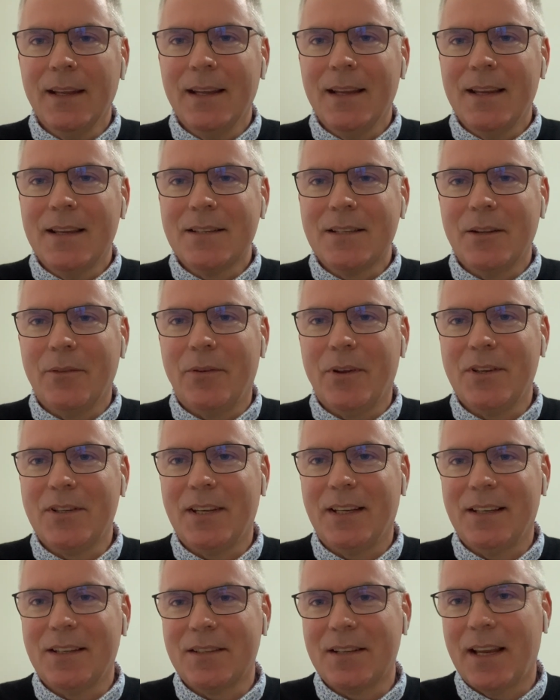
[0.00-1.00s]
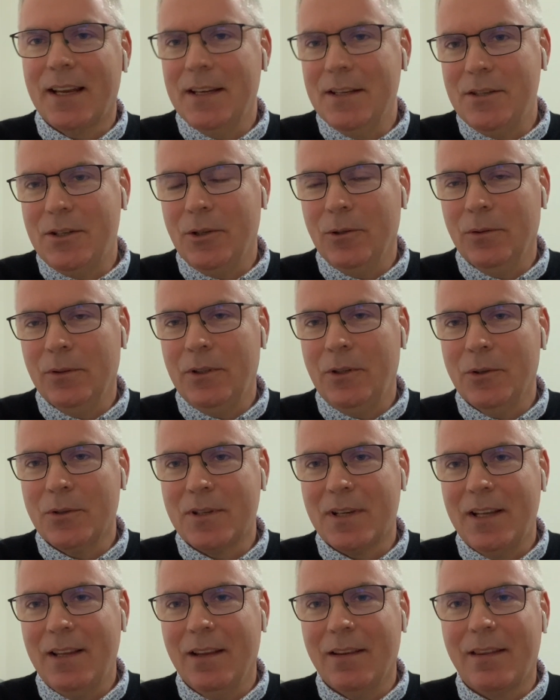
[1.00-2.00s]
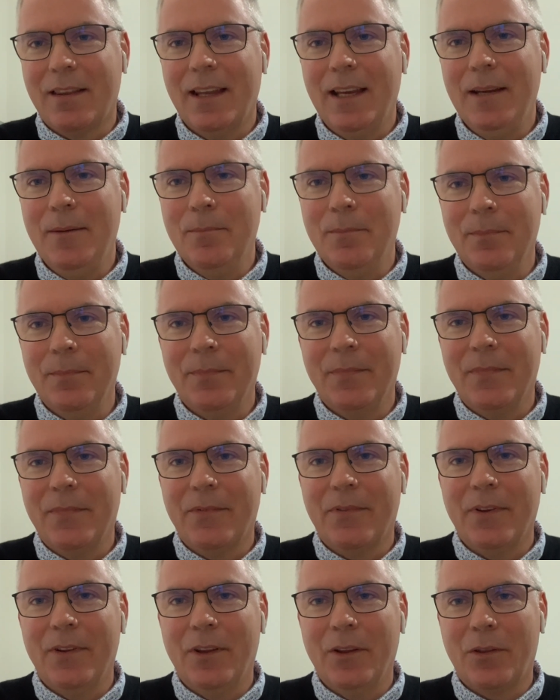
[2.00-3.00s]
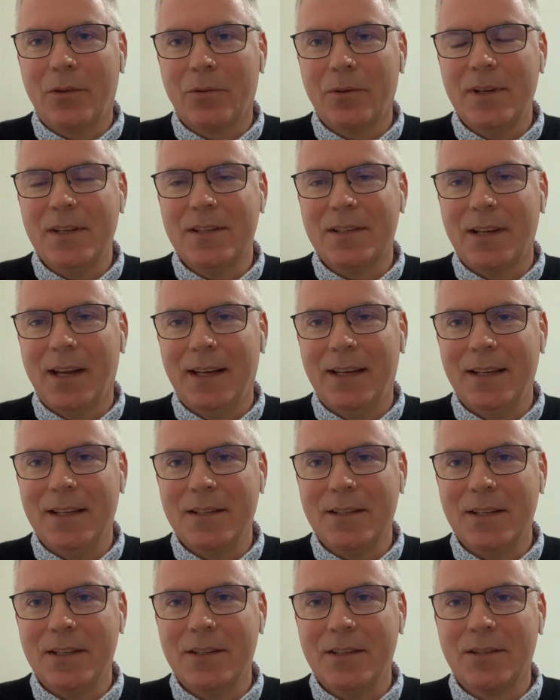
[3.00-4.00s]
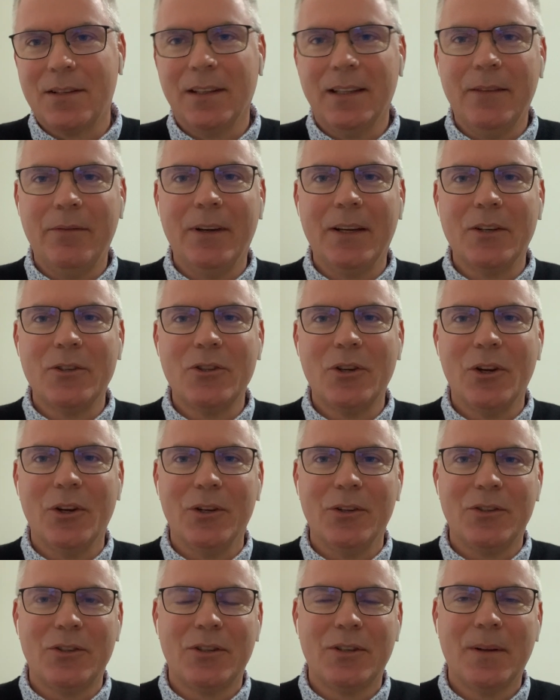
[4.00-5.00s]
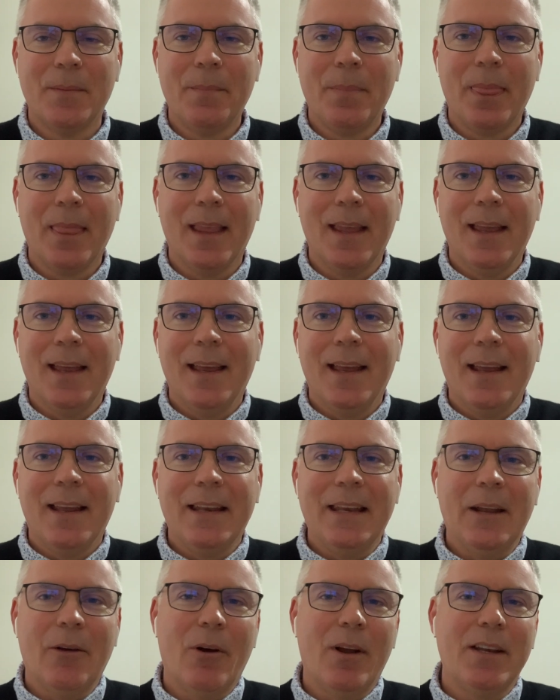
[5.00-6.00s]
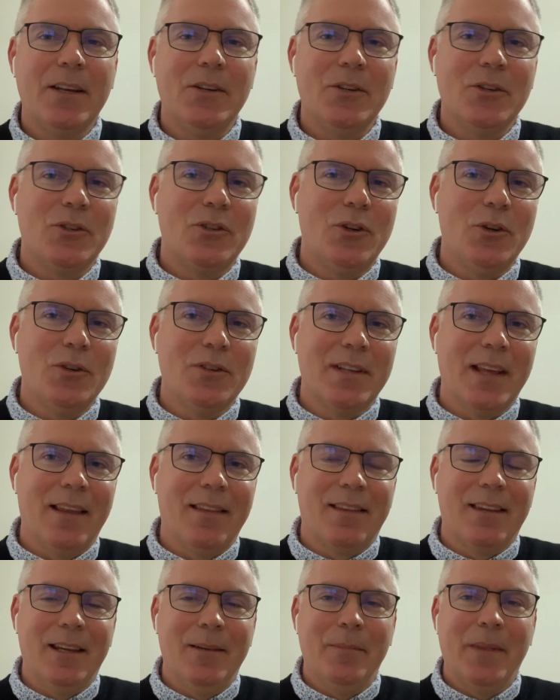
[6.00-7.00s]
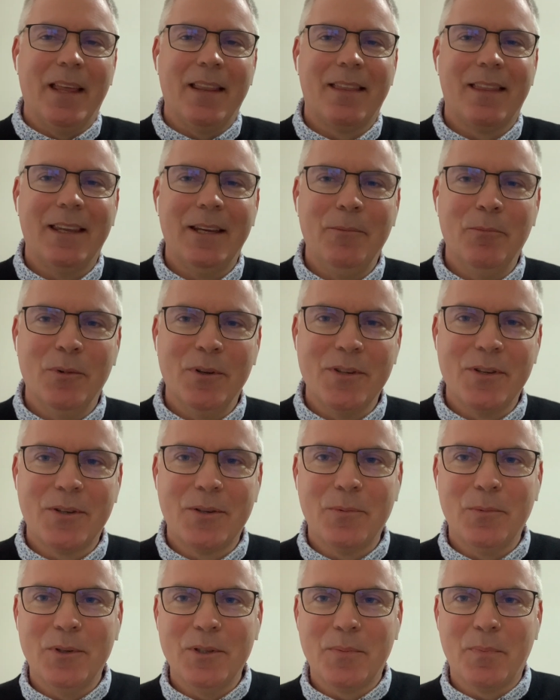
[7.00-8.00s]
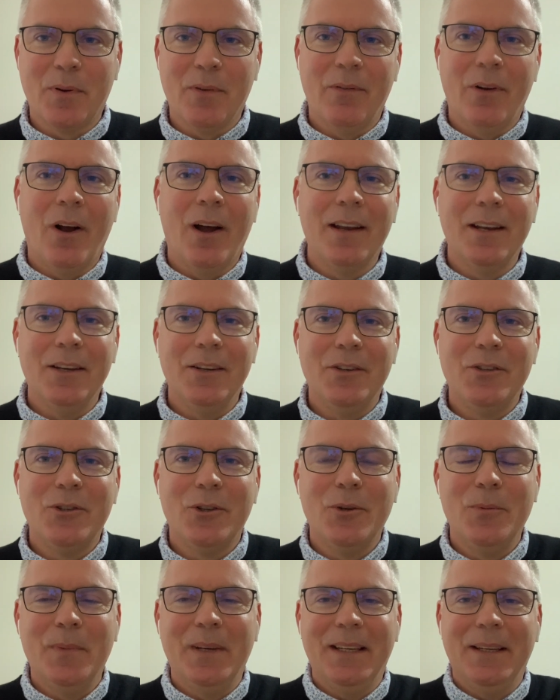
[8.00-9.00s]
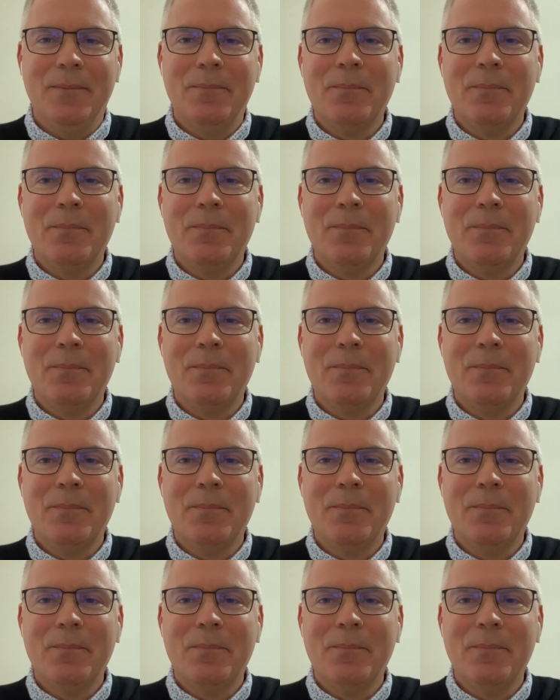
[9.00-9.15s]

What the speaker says: So the first thing to say is you'll see the theme for the three studies is living church. Now, I didn't choose that theme. That theme was provided to me.